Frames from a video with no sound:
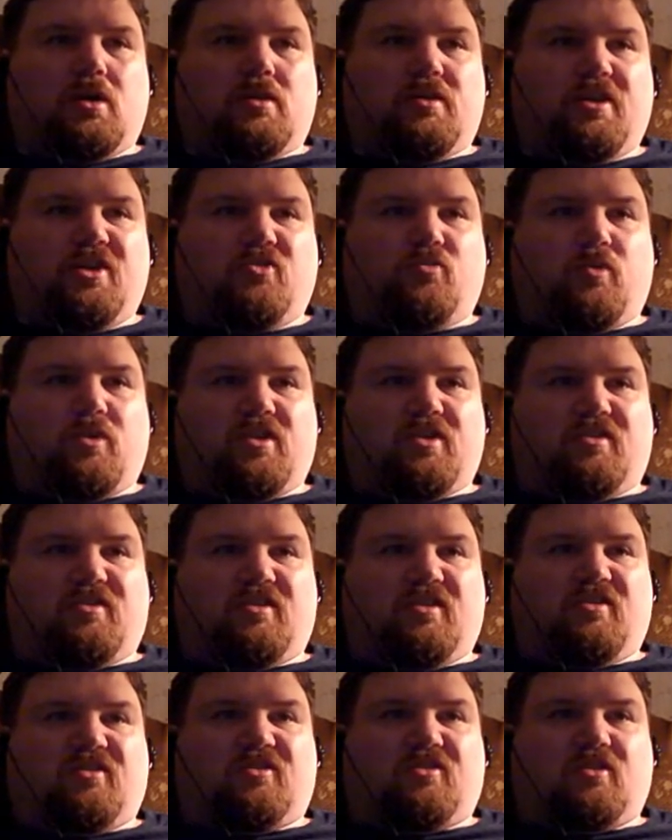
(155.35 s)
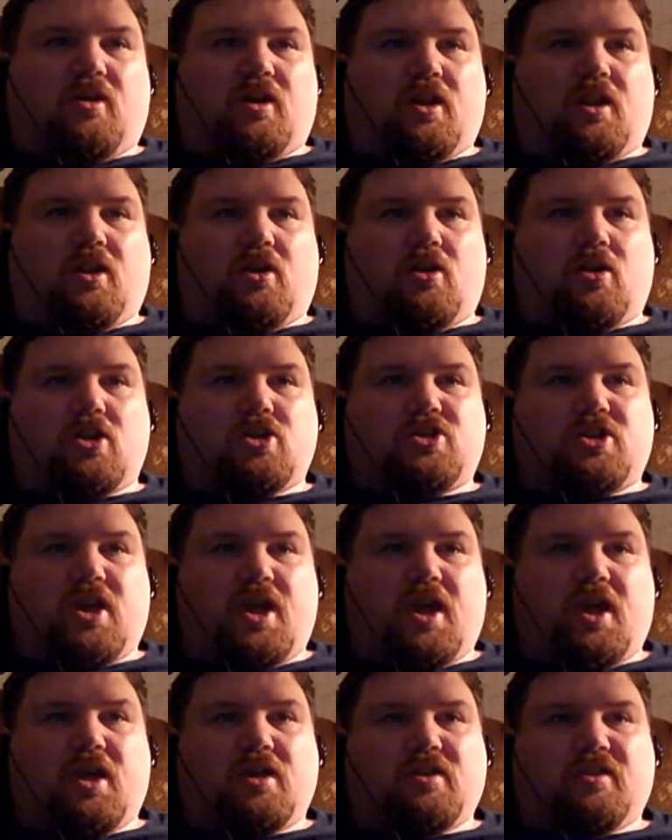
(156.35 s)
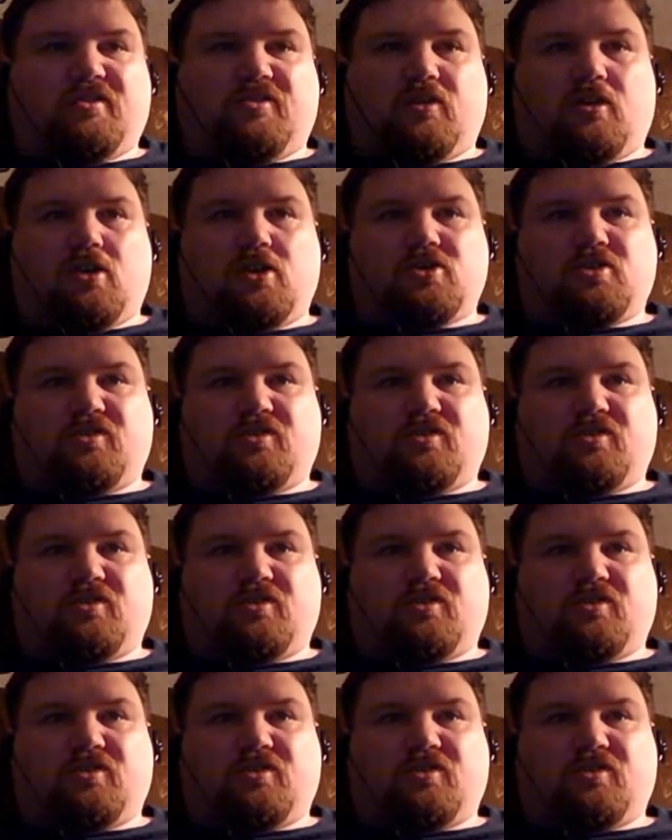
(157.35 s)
These witnesses saw a large hand as large